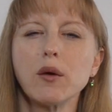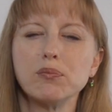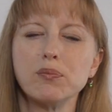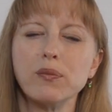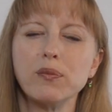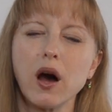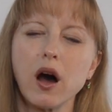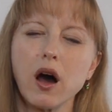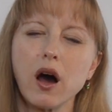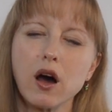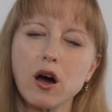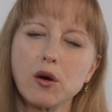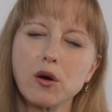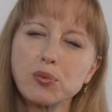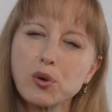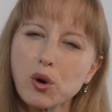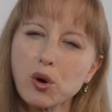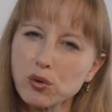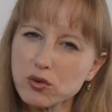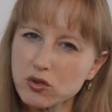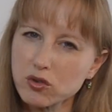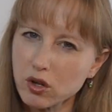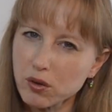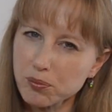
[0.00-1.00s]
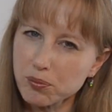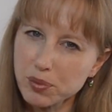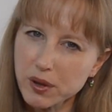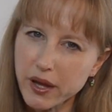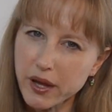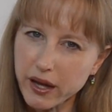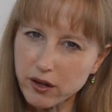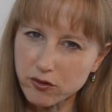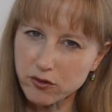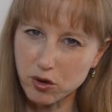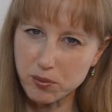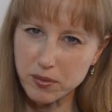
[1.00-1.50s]
approach
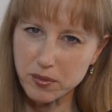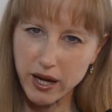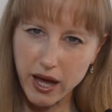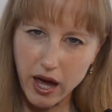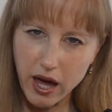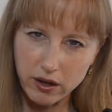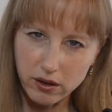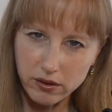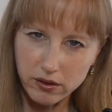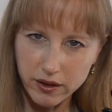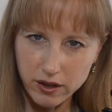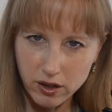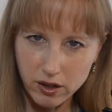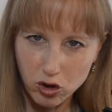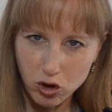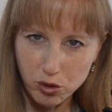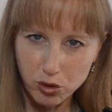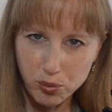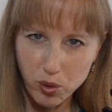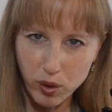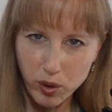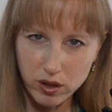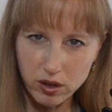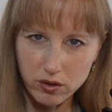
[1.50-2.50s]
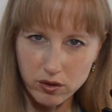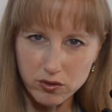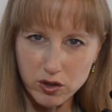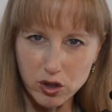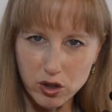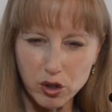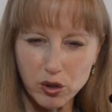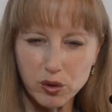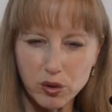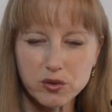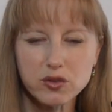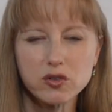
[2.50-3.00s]
playing from an analytical point of
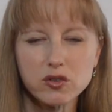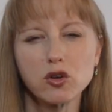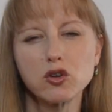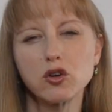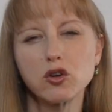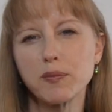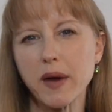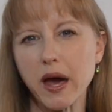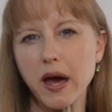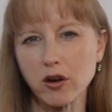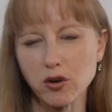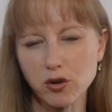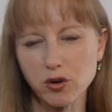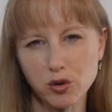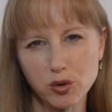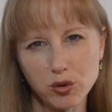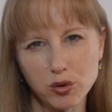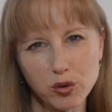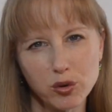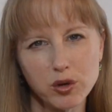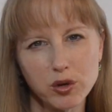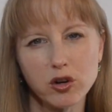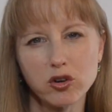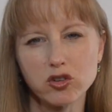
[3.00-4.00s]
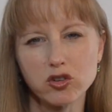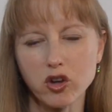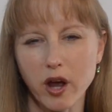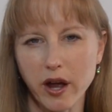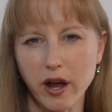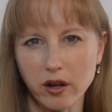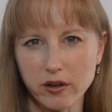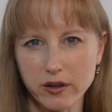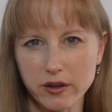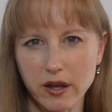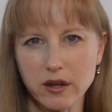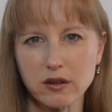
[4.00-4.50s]
view. So no matter who your
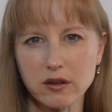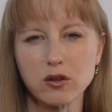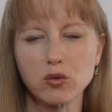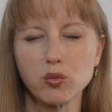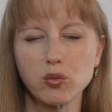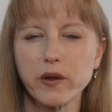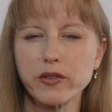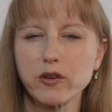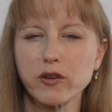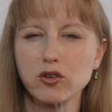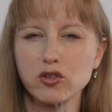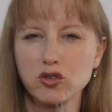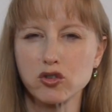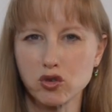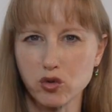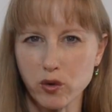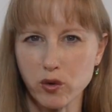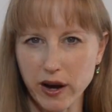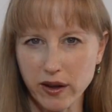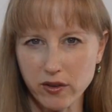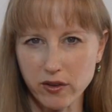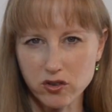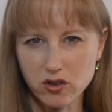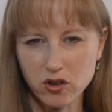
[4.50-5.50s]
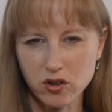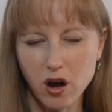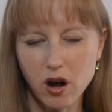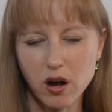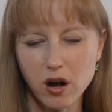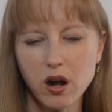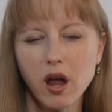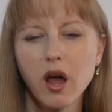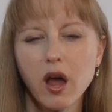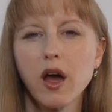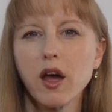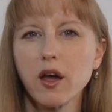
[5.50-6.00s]
child is and what their strengths
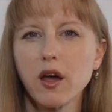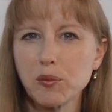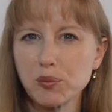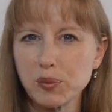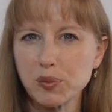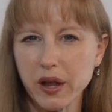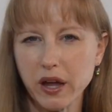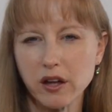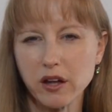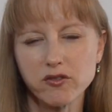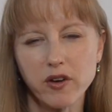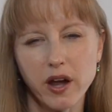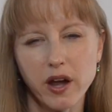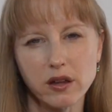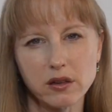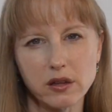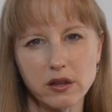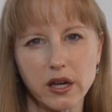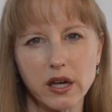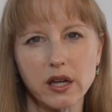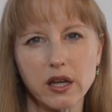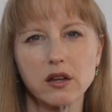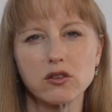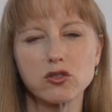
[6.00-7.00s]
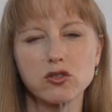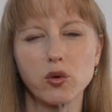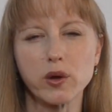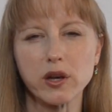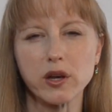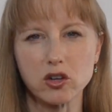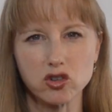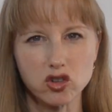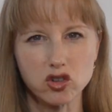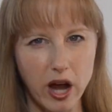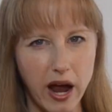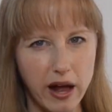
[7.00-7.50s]
are, playing violin is going
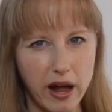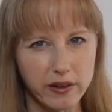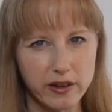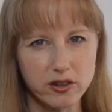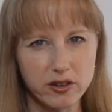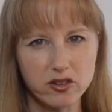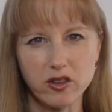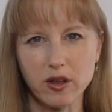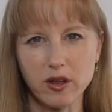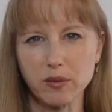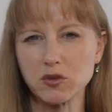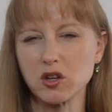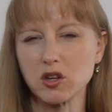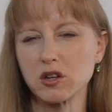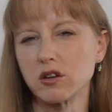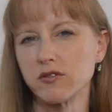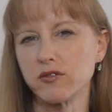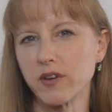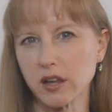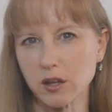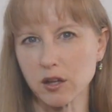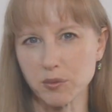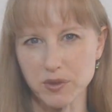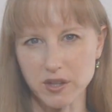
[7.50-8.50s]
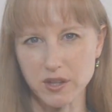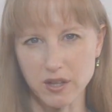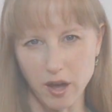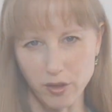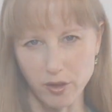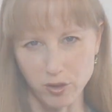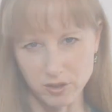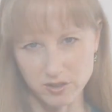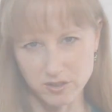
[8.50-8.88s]
to challenge them to develop the other